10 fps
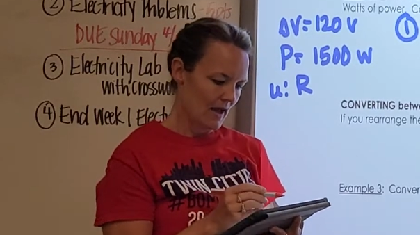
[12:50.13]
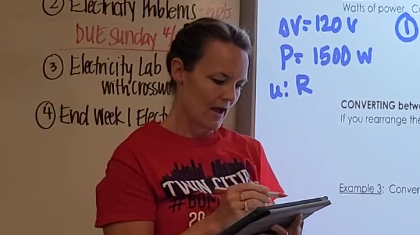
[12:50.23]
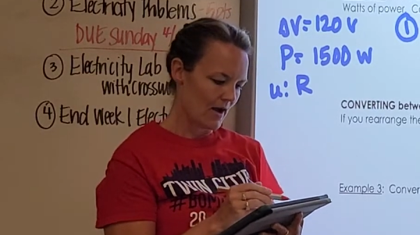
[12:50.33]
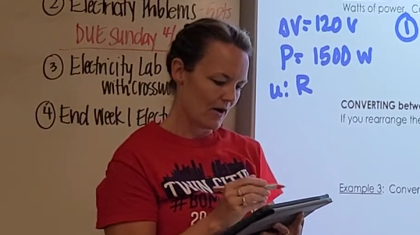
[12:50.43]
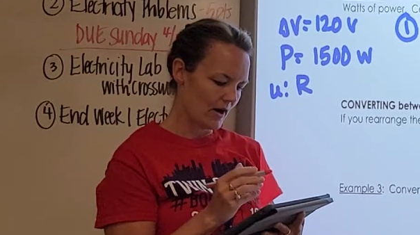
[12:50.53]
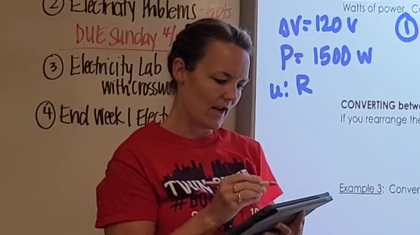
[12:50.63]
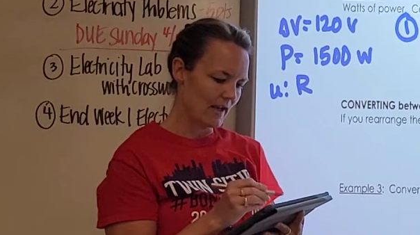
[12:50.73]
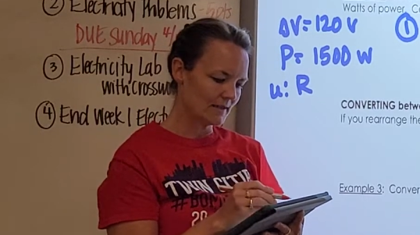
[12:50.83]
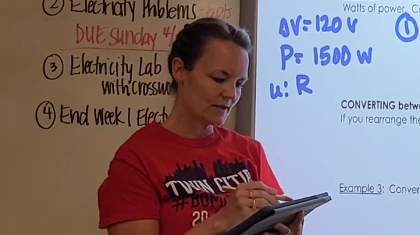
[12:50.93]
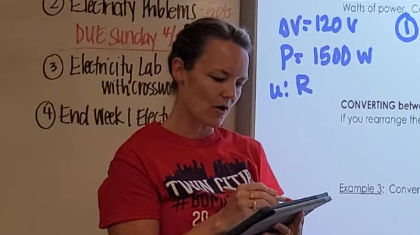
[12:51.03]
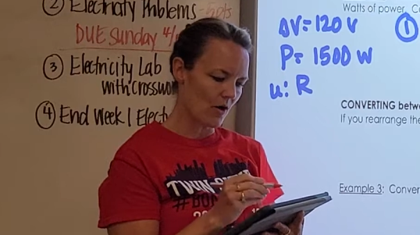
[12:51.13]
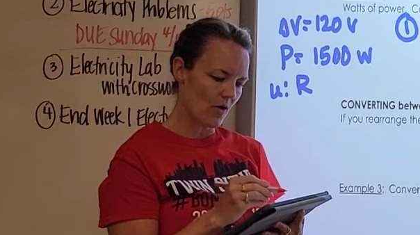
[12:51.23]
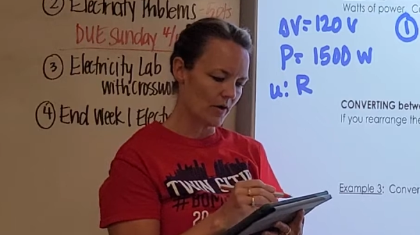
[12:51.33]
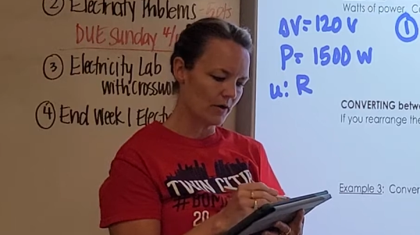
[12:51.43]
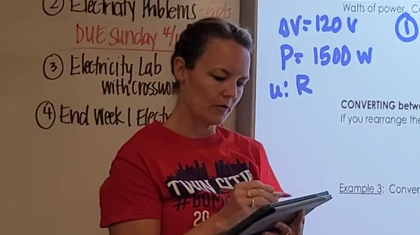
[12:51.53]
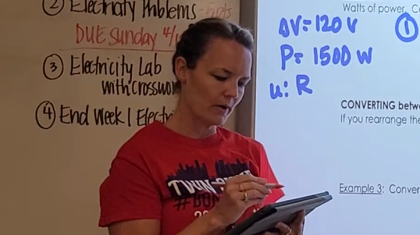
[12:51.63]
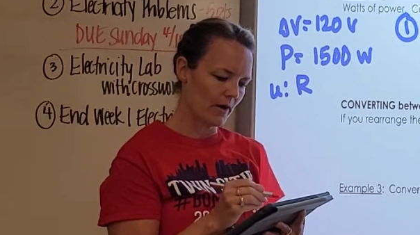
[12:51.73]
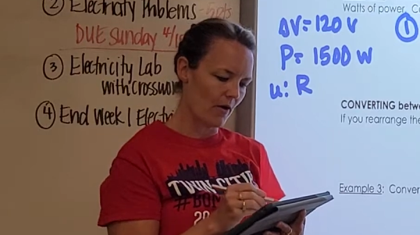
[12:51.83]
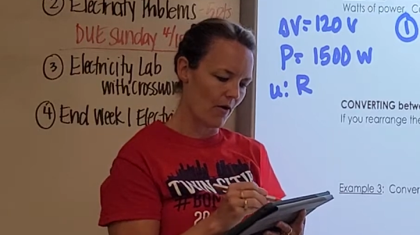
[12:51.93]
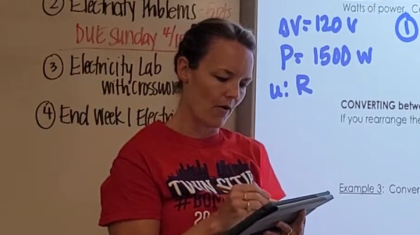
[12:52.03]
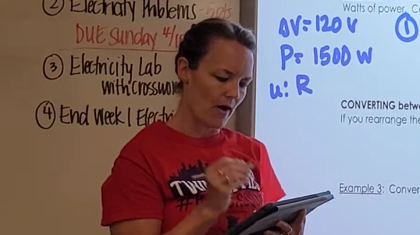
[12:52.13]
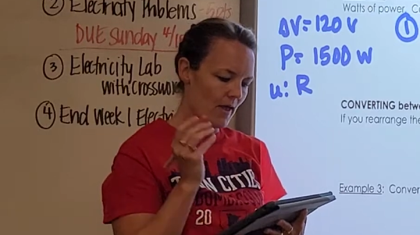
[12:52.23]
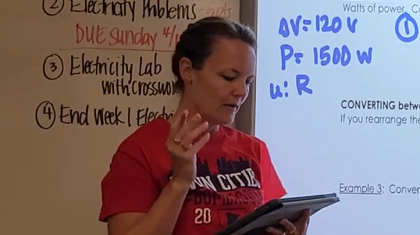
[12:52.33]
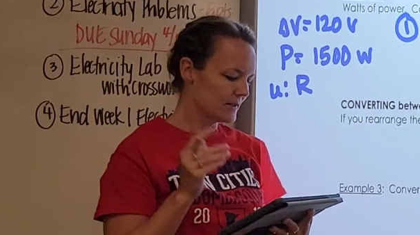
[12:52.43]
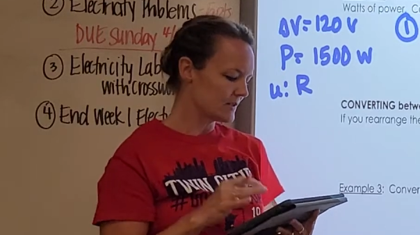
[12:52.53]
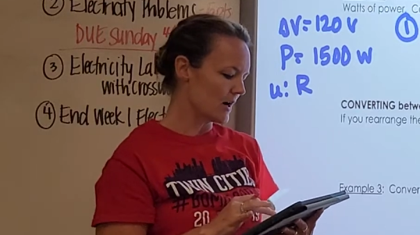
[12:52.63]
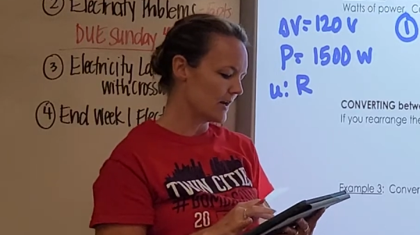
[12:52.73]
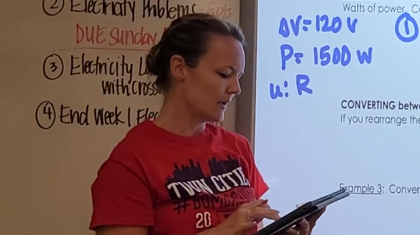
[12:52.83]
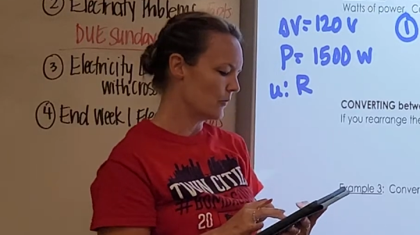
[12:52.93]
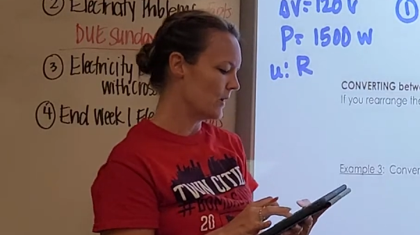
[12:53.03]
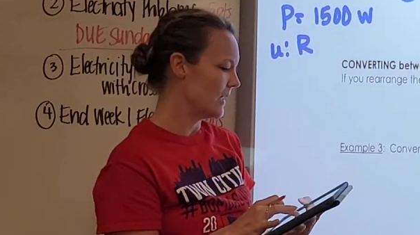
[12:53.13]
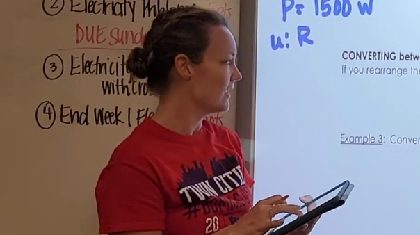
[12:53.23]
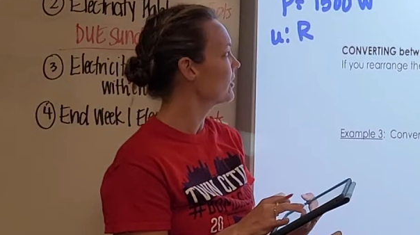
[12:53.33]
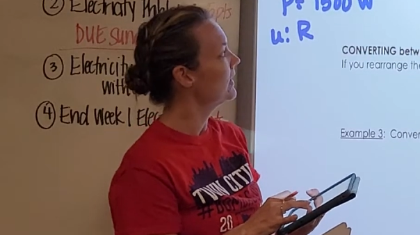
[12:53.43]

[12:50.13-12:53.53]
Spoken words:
All right, so here we go. Starting with